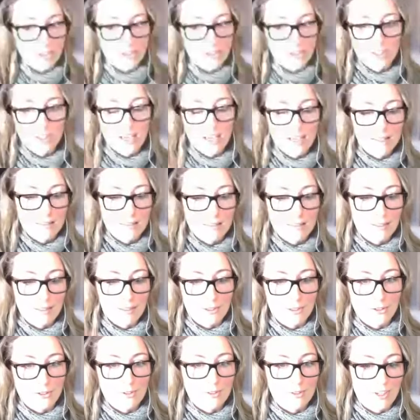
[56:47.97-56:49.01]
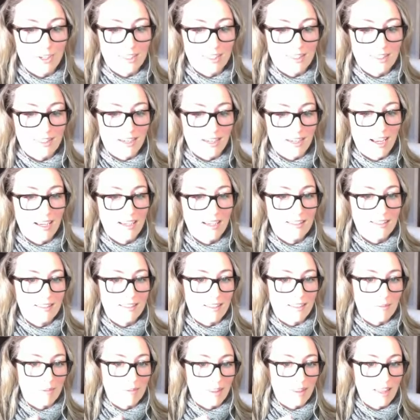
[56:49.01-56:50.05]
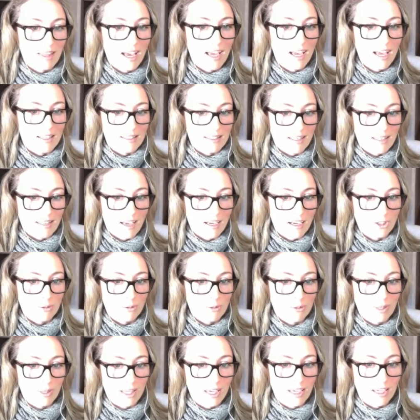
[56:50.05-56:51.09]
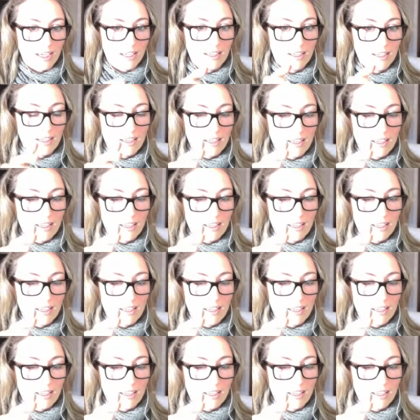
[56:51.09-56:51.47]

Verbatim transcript: you can't see the two screens that I can see, but that is actually